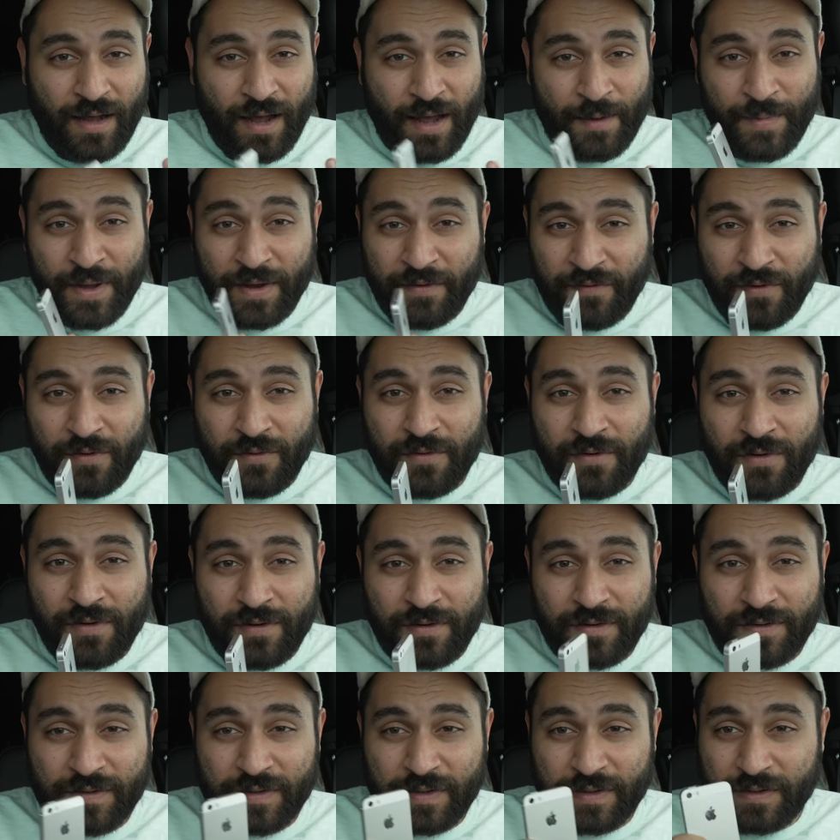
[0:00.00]
I make phone
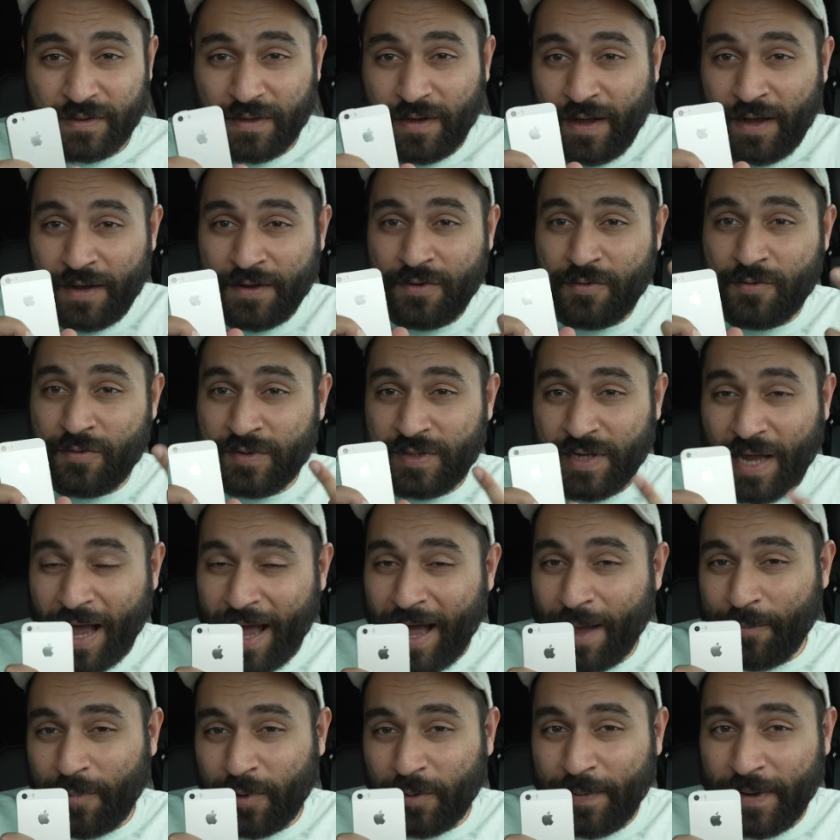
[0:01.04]
calls, I use
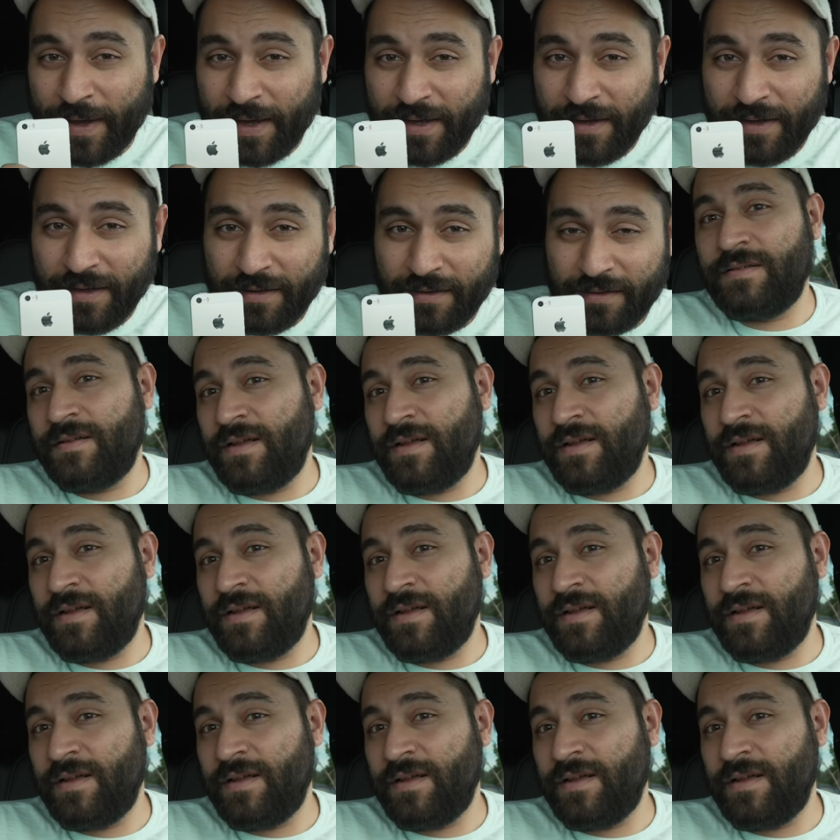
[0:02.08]
Apple Pay.